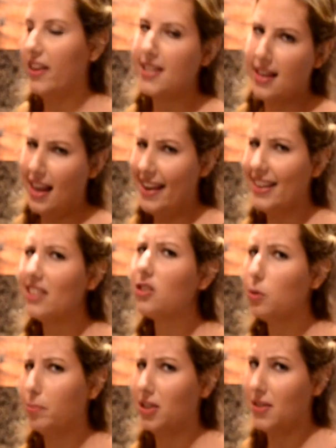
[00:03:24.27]
This thing is
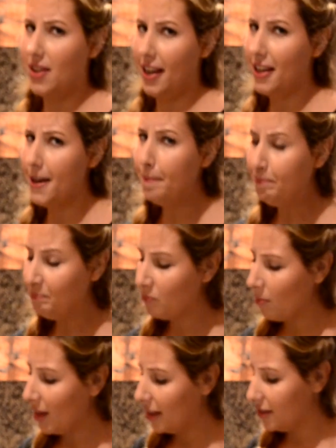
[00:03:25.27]
super sticky,
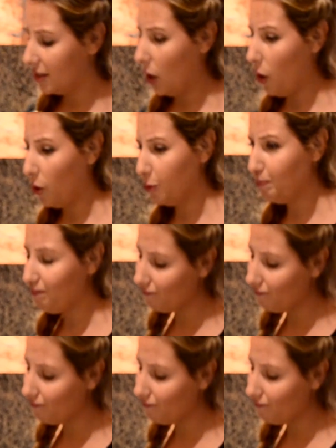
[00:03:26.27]
so